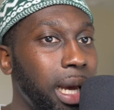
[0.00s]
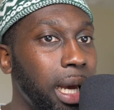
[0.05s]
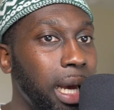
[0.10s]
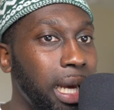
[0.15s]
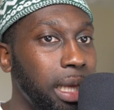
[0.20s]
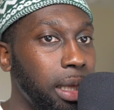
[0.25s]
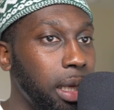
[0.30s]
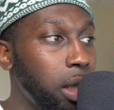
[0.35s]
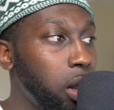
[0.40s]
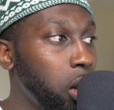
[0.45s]

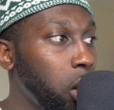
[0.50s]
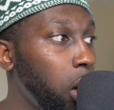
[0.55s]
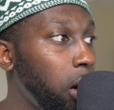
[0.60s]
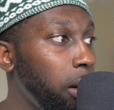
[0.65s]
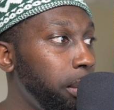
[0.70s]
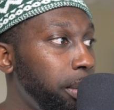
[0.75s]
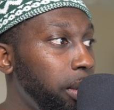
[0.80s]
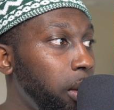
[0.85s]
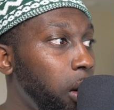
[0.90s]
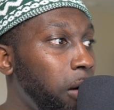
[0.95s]
at the
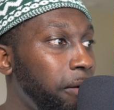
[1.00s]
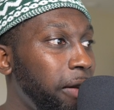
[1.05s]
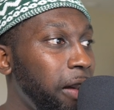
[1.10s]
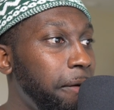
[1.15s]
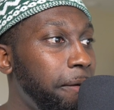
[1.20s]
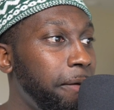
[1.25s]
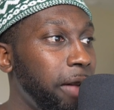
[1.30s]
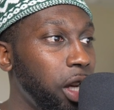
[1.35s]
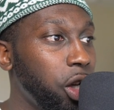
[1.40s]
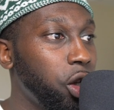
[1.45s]
top of a
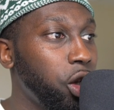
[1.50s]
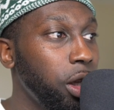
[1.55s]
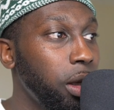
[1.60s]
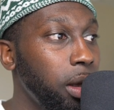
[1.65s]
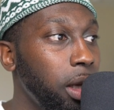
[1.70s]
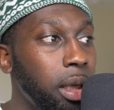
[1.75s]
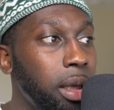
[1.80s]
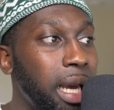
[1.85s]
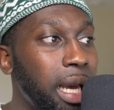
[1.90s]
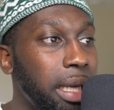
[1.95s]

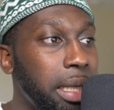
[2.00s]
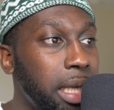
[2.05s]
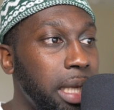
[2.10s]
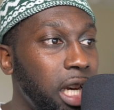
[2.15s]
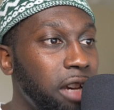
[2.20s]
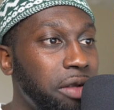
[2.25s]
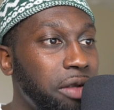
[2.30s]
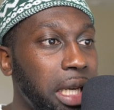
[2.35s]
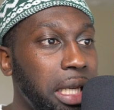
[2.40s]
function that serves